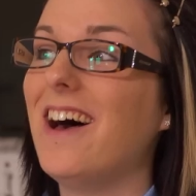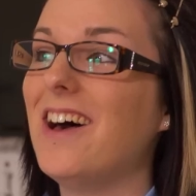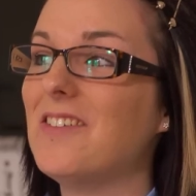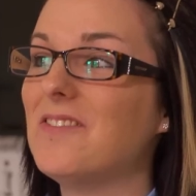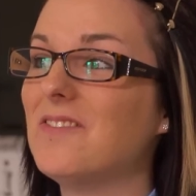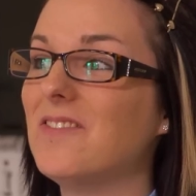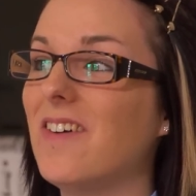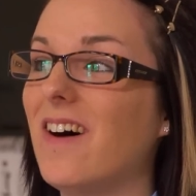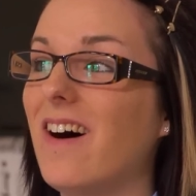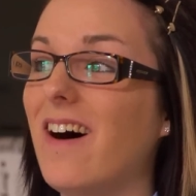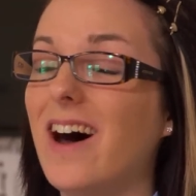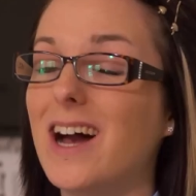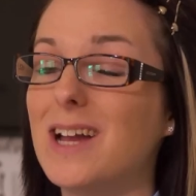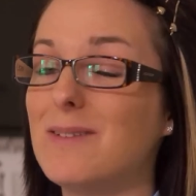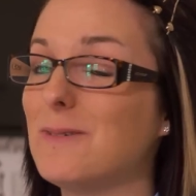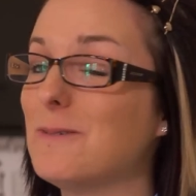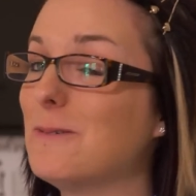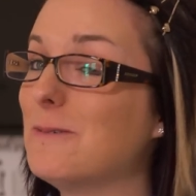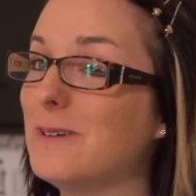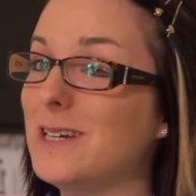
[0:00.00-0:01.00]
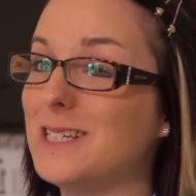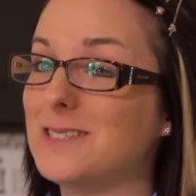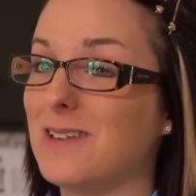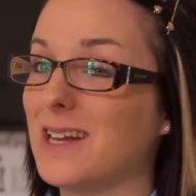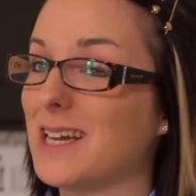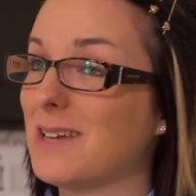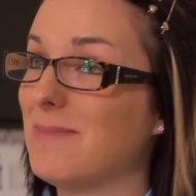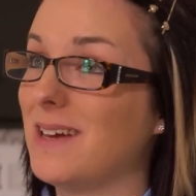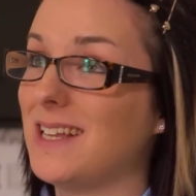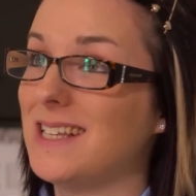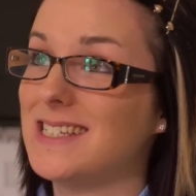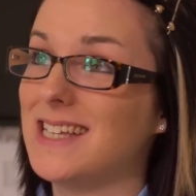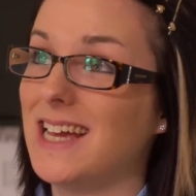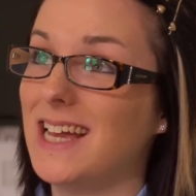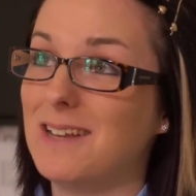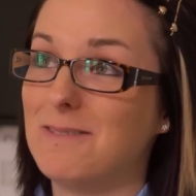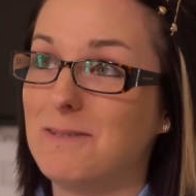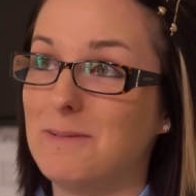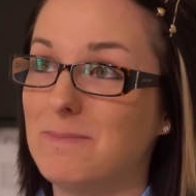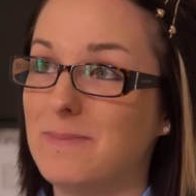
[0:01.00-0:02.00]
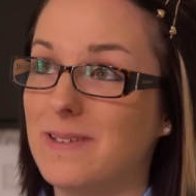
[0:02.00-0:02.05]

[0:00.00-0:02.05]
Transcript: I always recommend Taylor